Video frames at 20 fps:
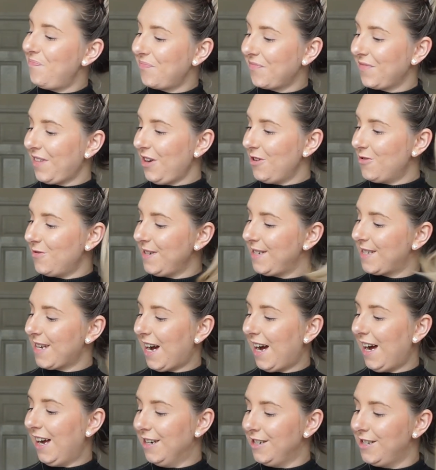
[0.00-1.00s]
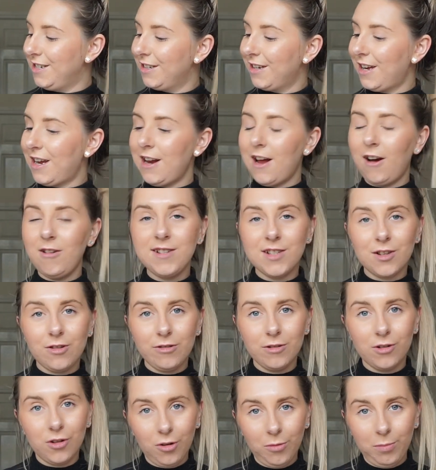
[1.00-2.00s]
They always had, and I always thought
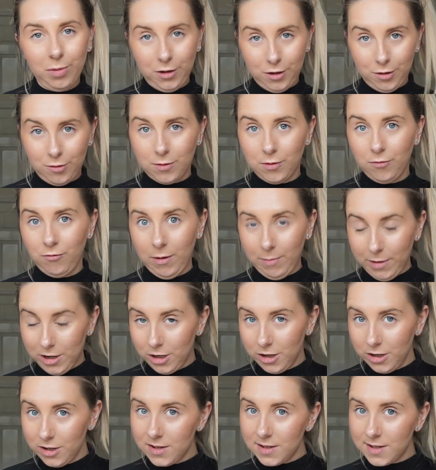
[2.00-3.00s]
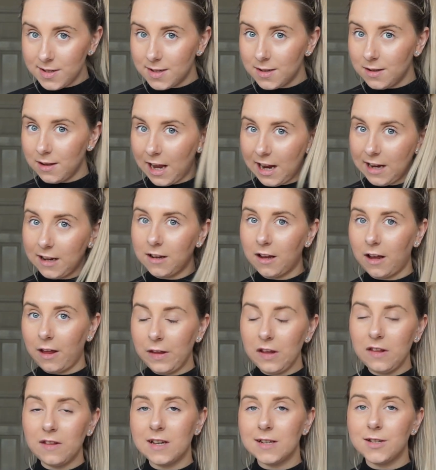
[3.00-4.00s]
they were called blue ribbons. Like, I
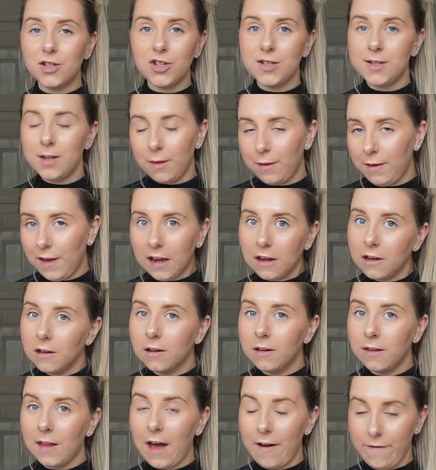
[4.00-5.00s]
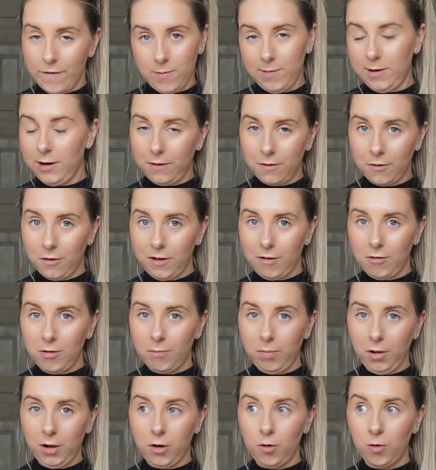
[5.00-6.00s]
think that's just a thing that everybody thought they were
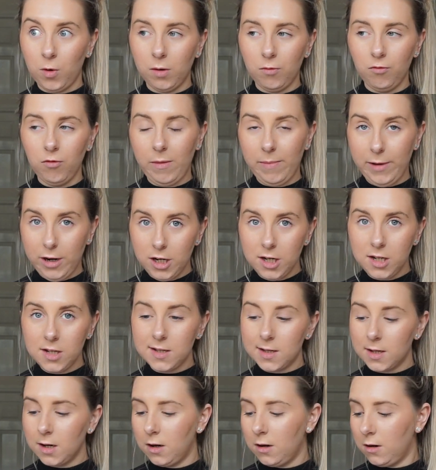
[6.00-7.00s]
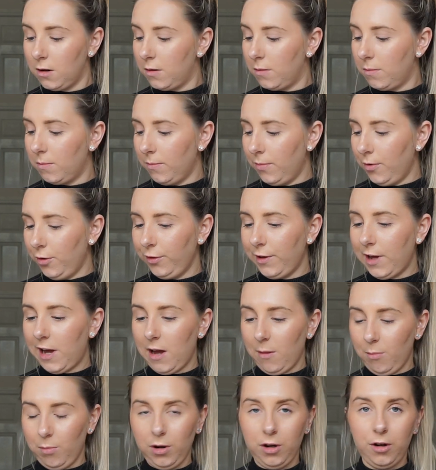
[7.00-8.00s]
blue ribbons, but
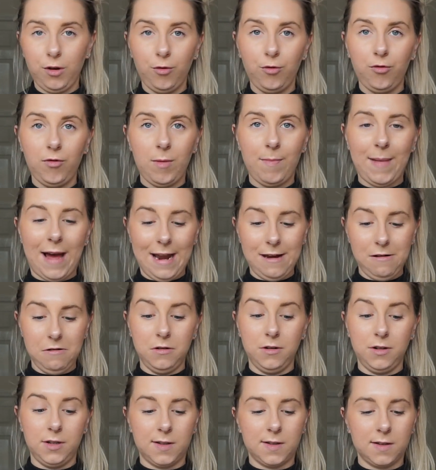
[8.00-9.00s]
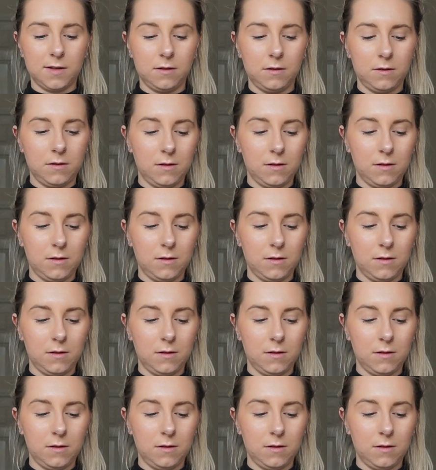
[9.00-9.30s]
they're blue ribbons.